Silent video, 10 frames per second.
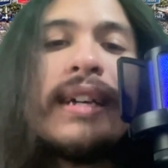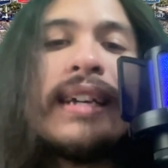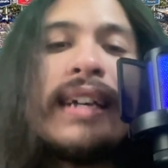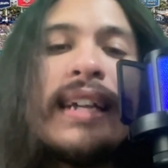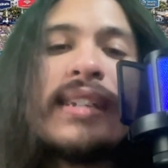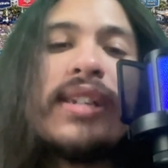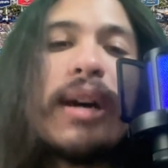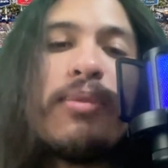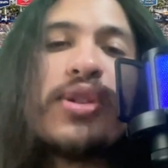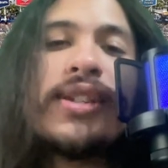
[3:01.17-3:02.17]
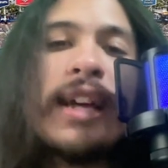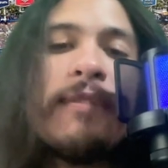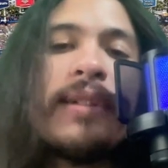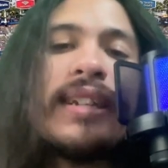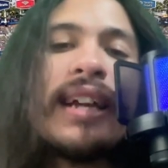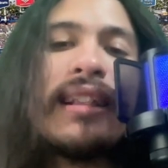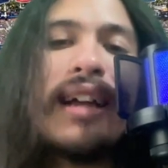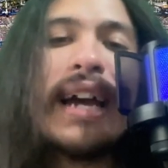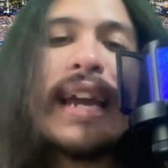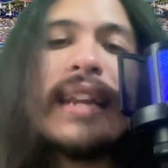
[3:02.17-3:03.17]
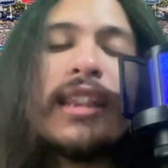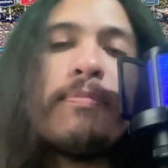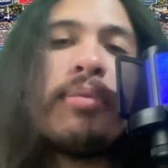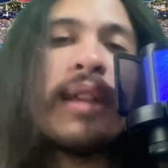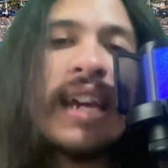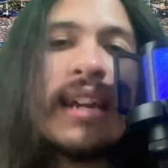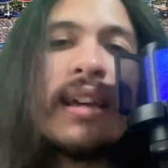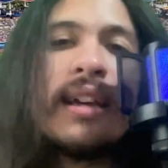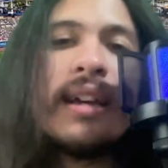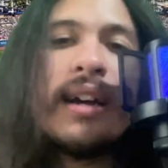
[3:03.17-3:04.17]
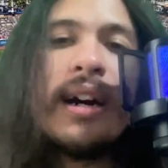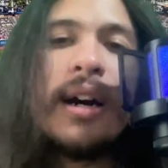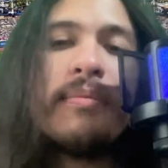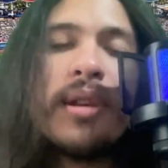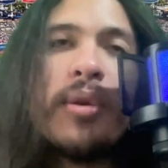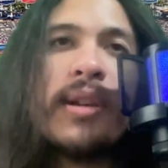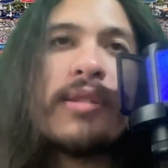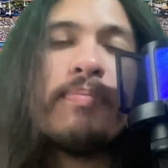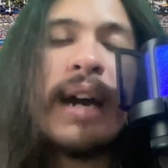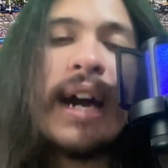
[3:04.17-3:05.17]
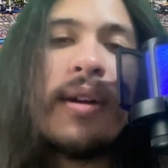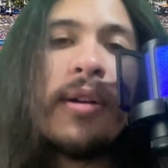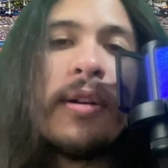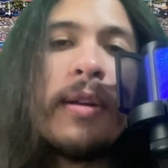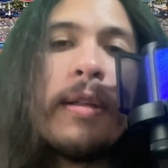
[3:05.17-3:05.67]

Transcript: His numbers definitely declined at the plate, as a batter.